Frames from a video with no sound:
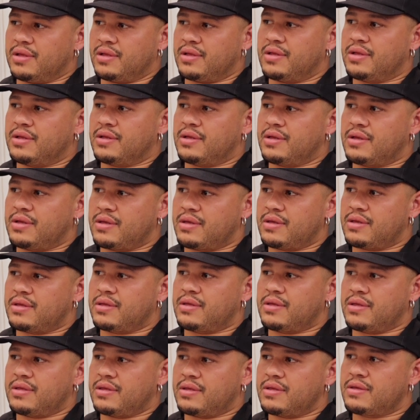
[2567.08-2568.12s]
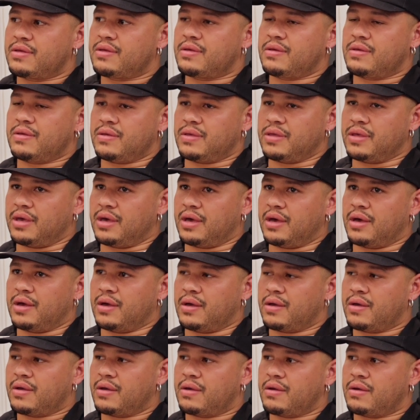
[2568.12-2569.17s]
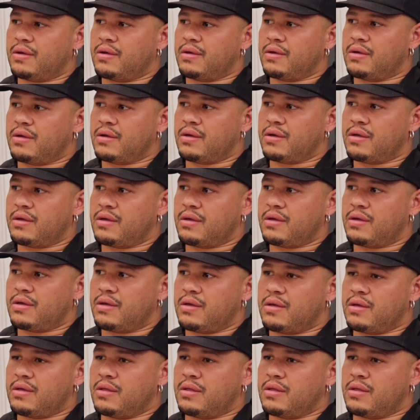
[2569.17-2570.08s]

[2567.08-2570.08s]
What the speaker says: It is. And I'm sure you've had that feeling.